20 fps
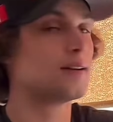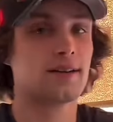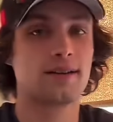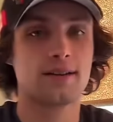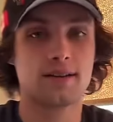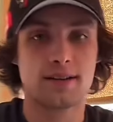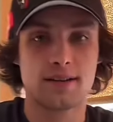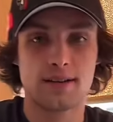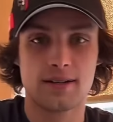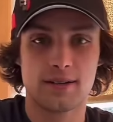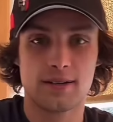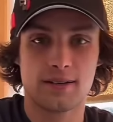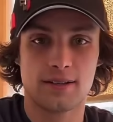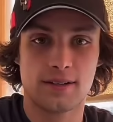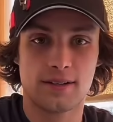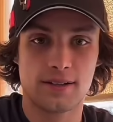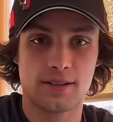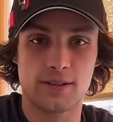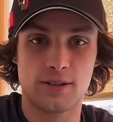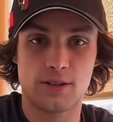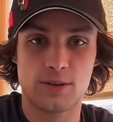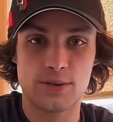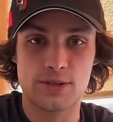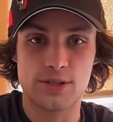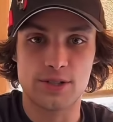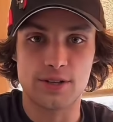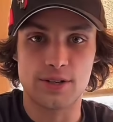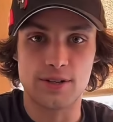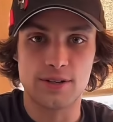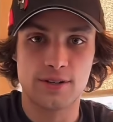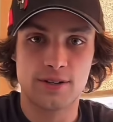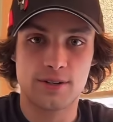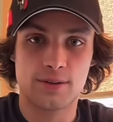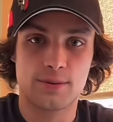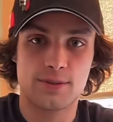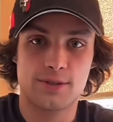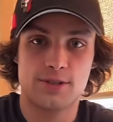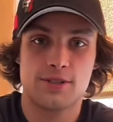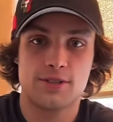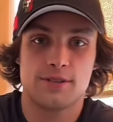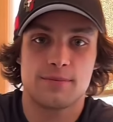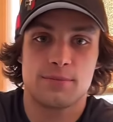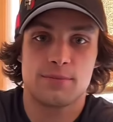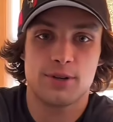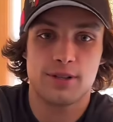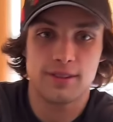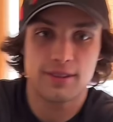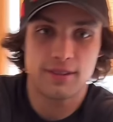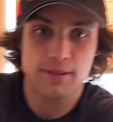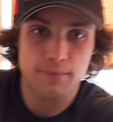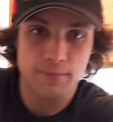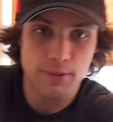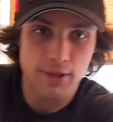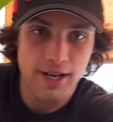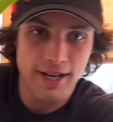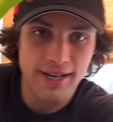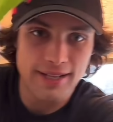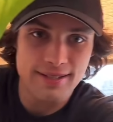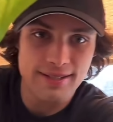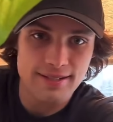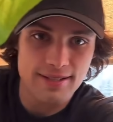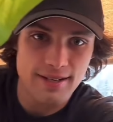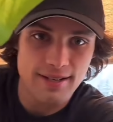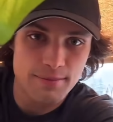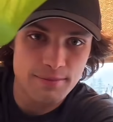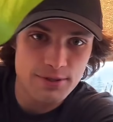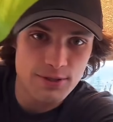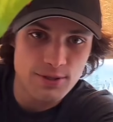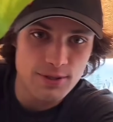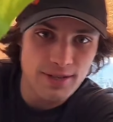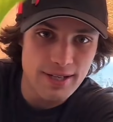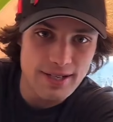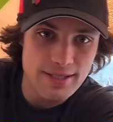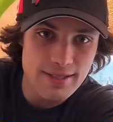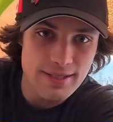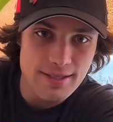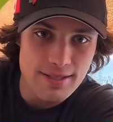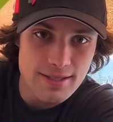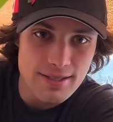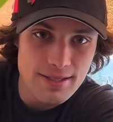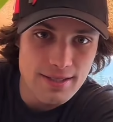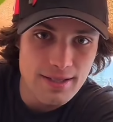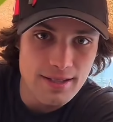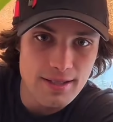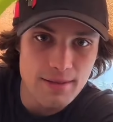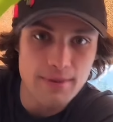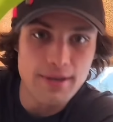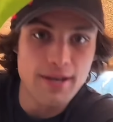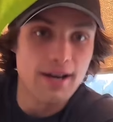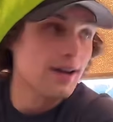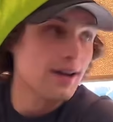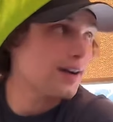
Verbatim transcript: uh, you know what we should do? We should put the blinds up so you guys can see